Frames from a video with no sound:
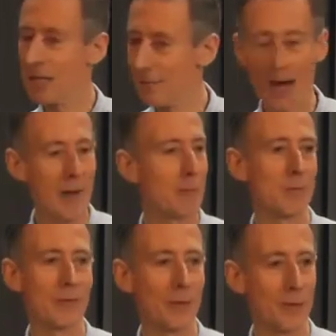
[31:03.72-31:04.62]
never happened
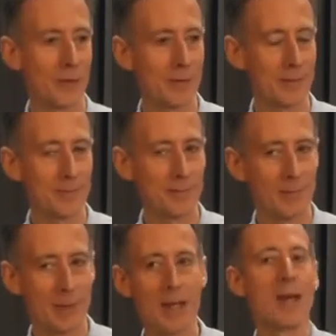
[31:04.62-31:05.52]
before.
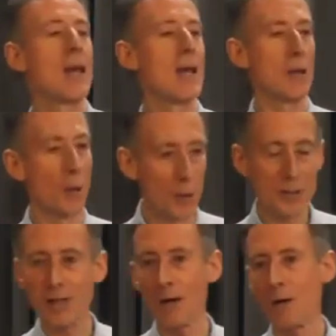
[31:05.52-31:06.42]
He
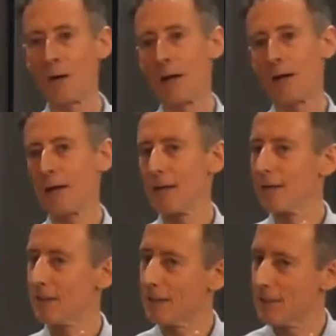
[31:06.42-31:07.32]
also
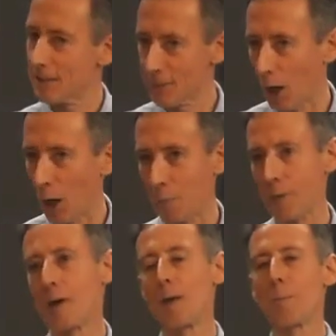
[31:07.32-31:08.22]
didn't
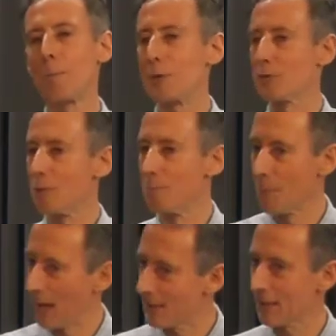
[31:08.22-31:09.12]
stop, but
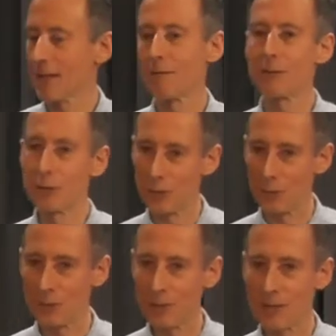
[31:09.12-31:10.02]
dramatically
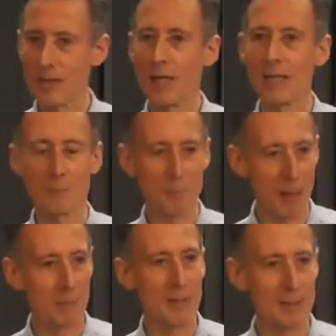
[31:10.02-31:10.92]
reduced his
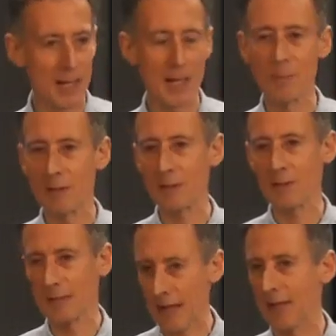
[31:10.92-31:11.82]
public statements
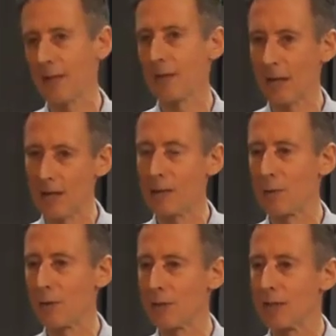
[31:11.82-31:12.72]
attacking the gay
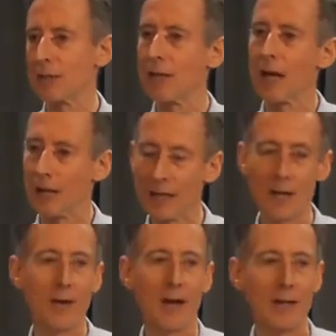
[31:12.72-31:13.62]
community and
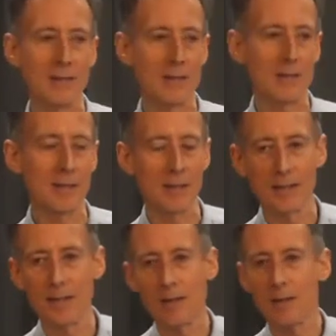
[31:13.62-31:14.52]
gay rights.
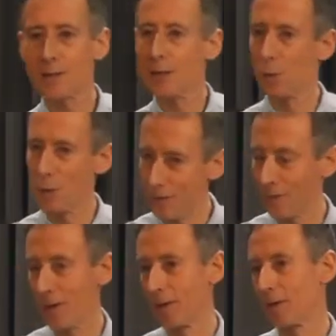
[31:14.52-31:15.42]
So we
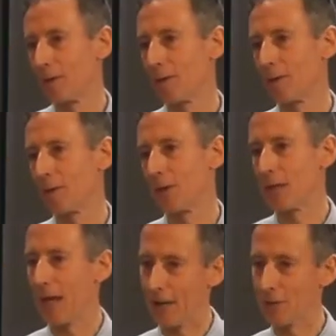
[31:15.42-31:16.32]
feel that
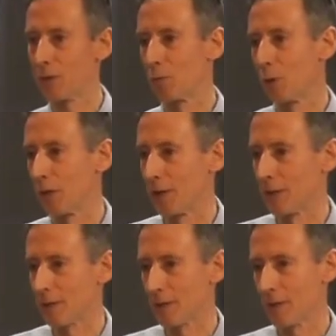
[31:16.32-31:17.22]
that action
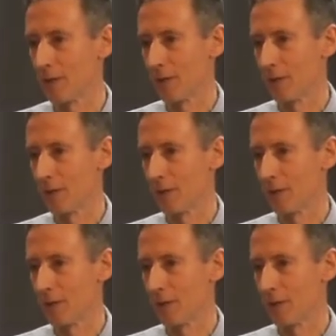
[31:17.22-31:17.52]
was